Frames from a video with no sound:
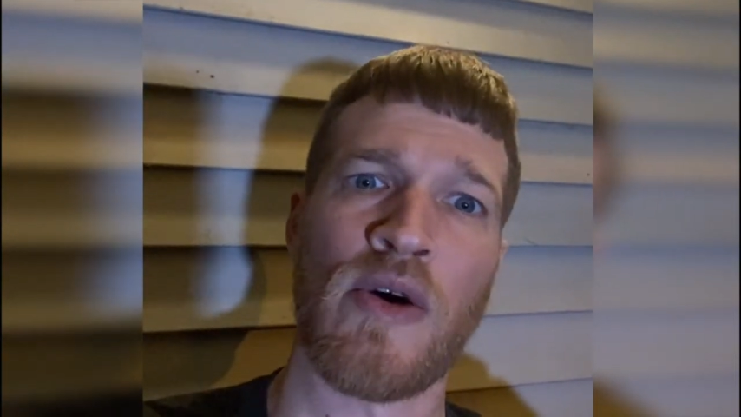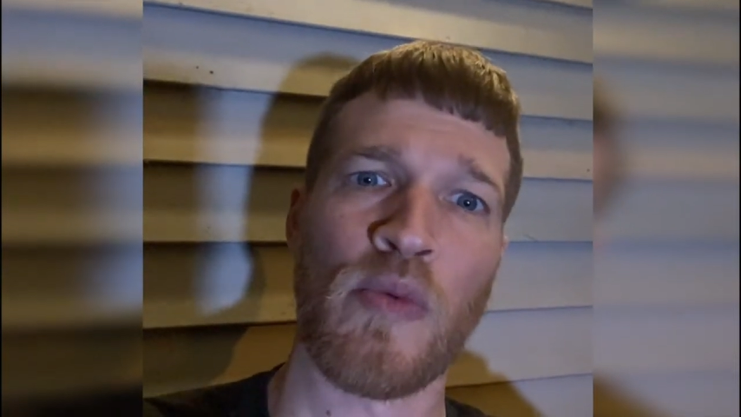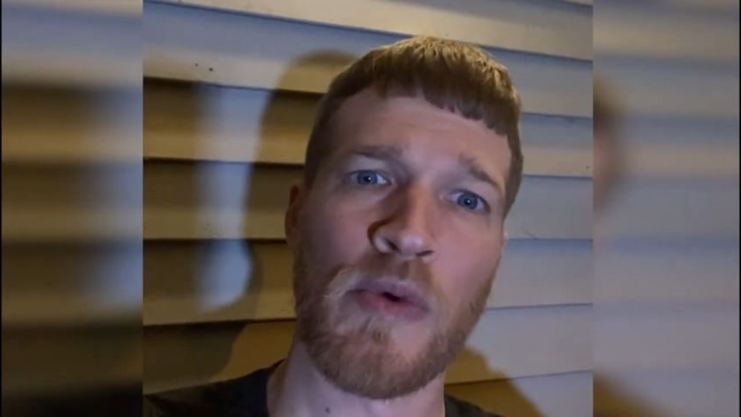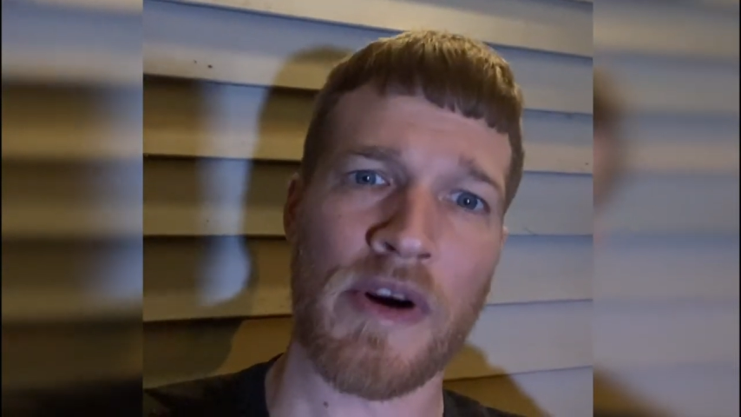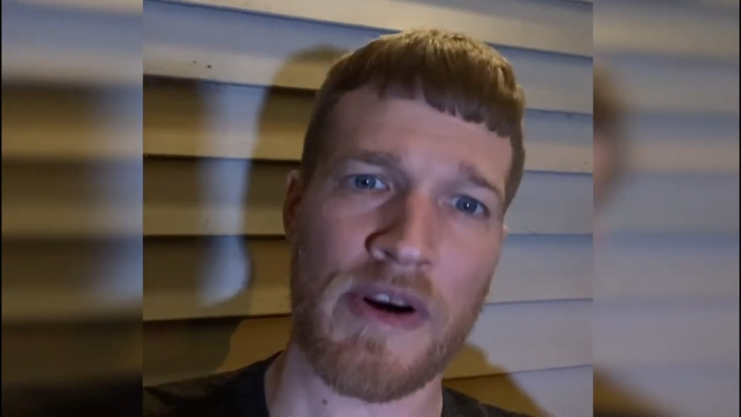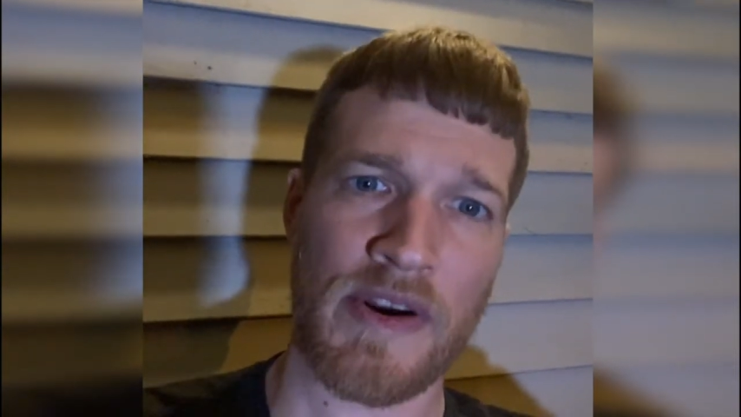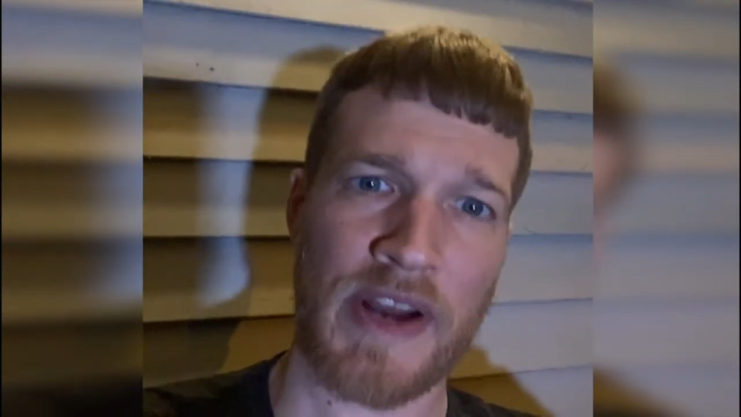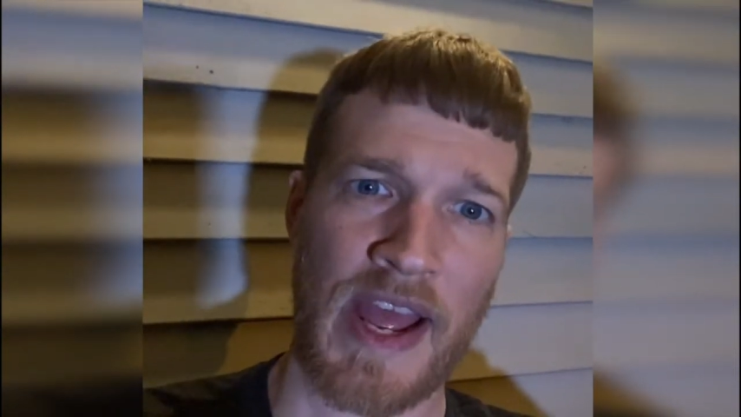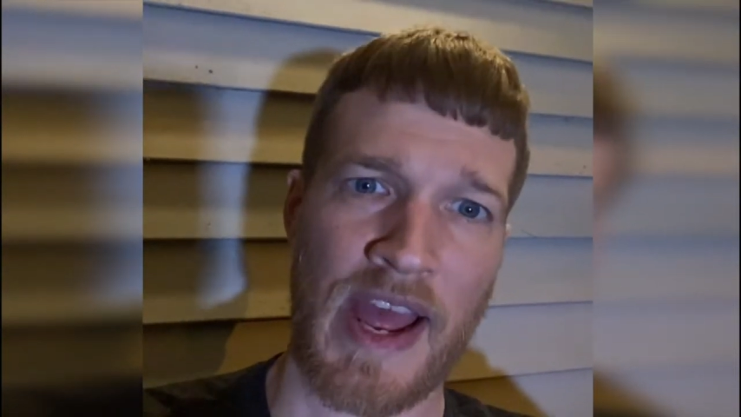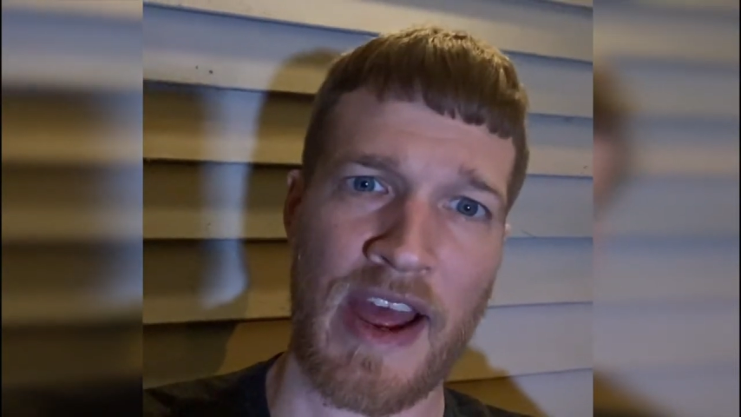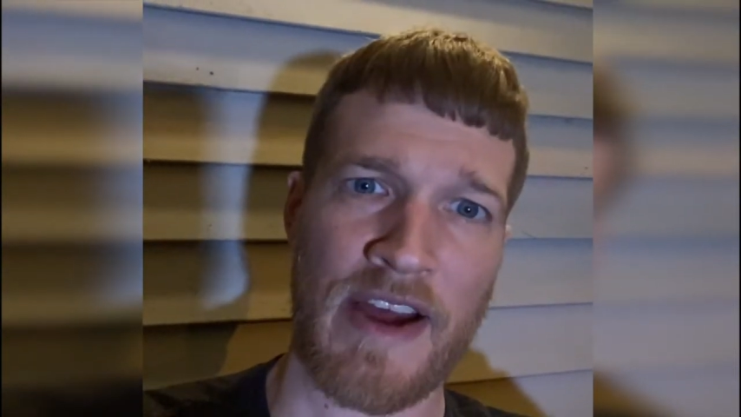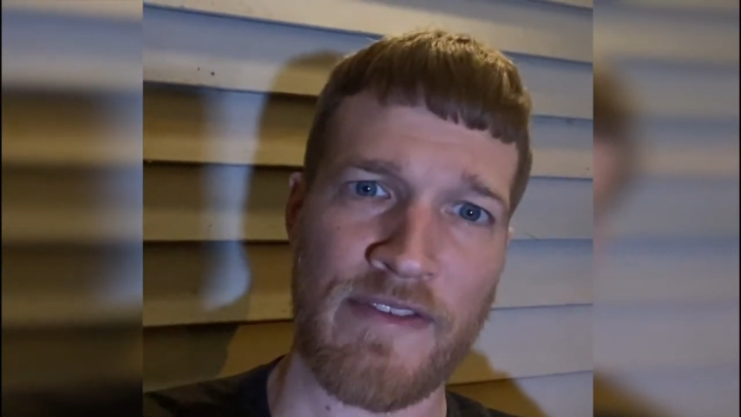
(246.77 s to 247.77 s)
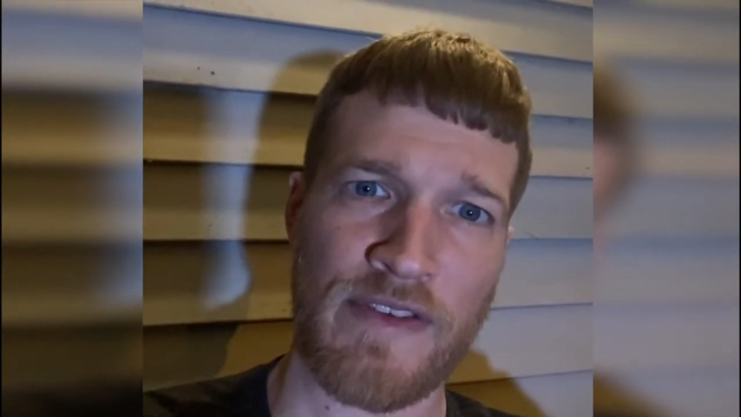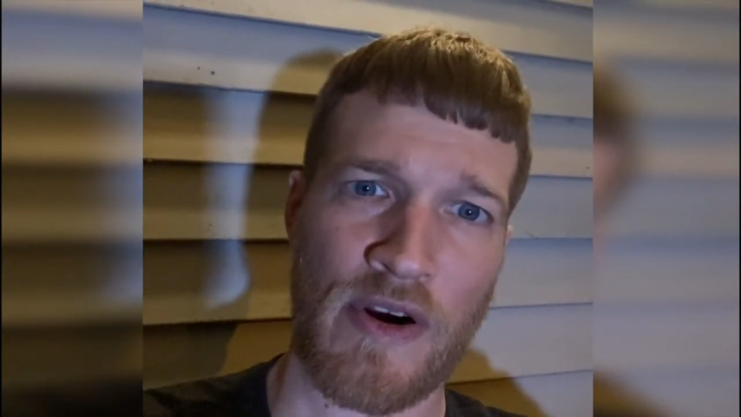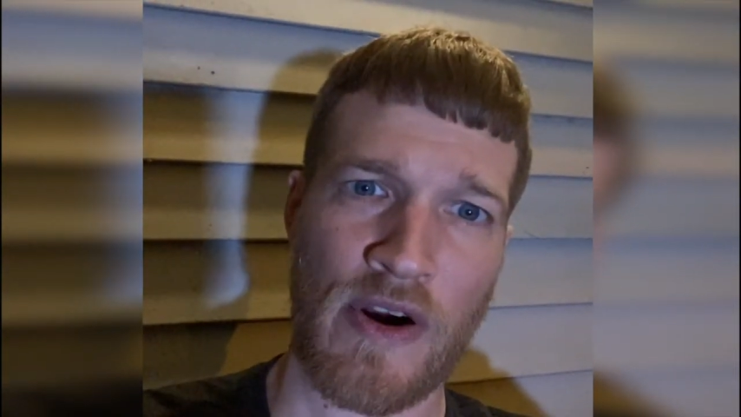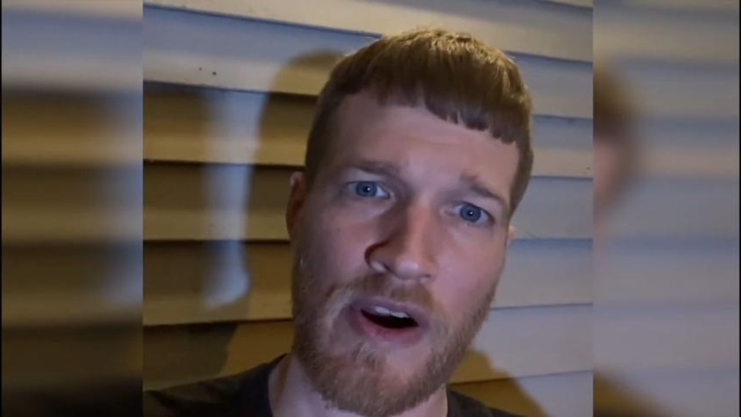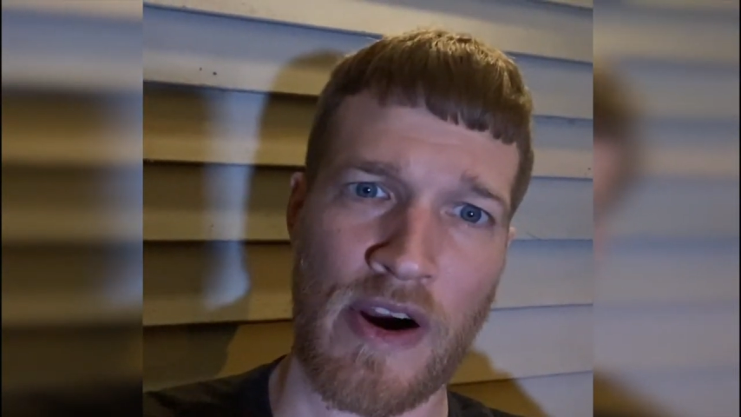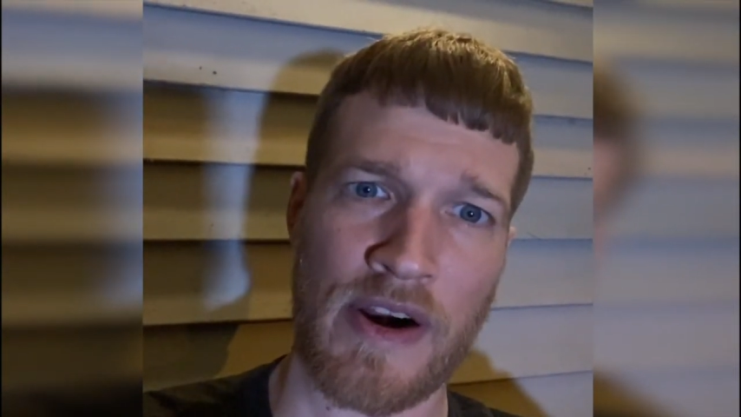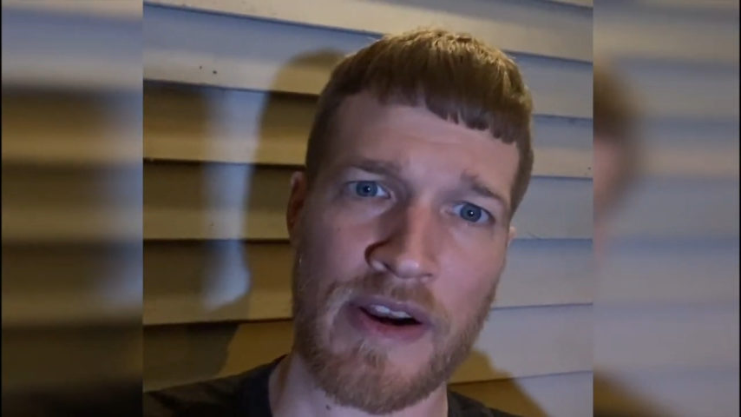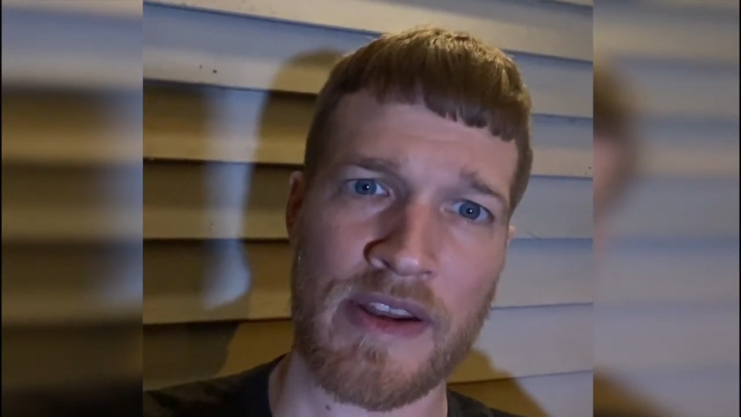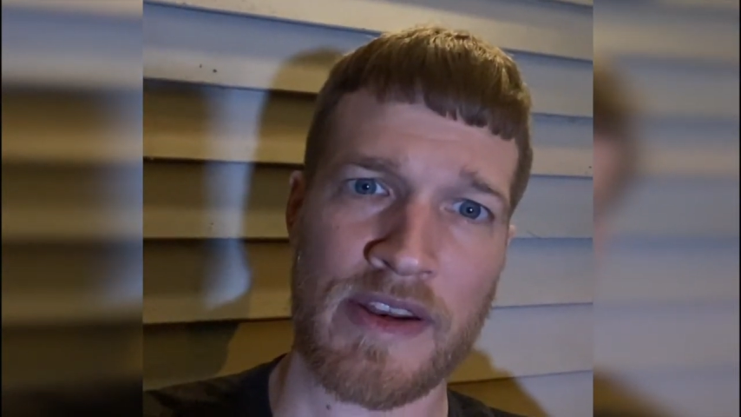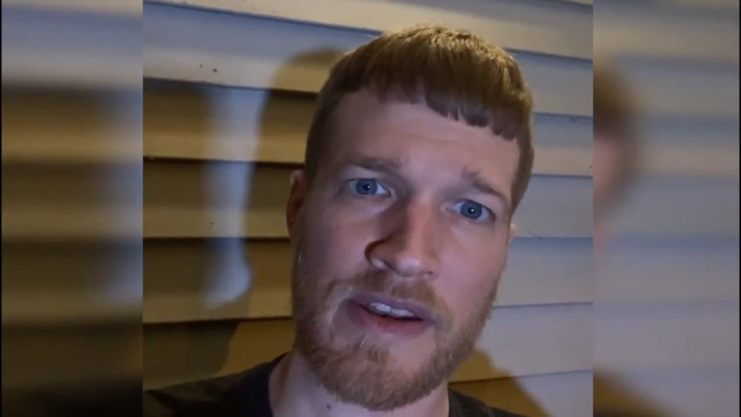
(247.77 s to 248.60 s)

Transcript: we're going to have our